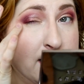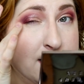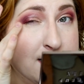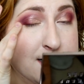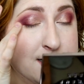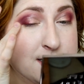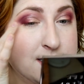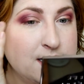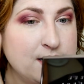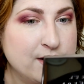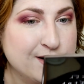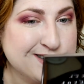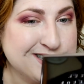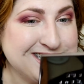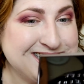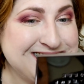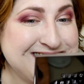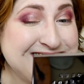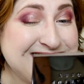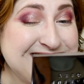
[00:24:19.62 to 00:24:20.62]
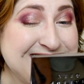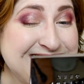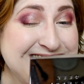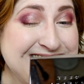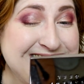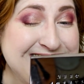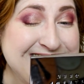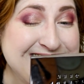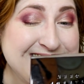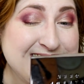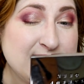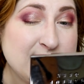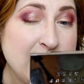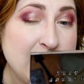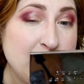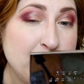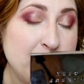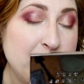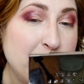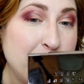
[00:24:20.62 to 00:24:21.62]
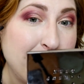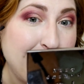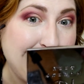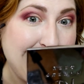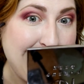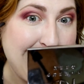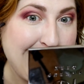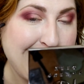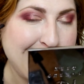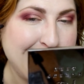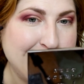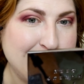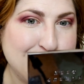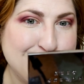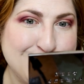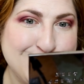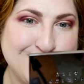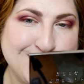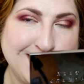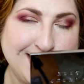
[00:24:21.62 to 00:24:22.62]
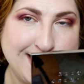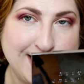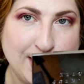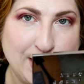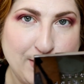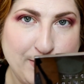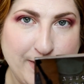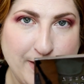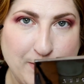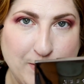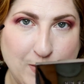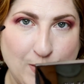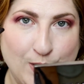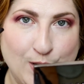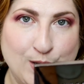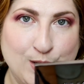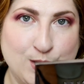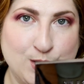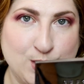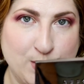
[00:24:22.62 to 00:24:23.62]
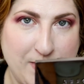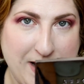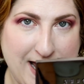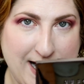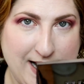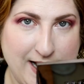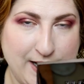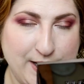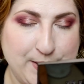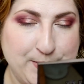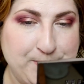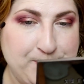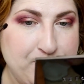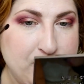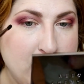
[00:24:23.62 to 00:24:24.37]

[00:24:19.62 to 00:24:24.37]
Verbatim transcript: is, there's a teeny tiny bit of black and it's just a little bit more dramatic.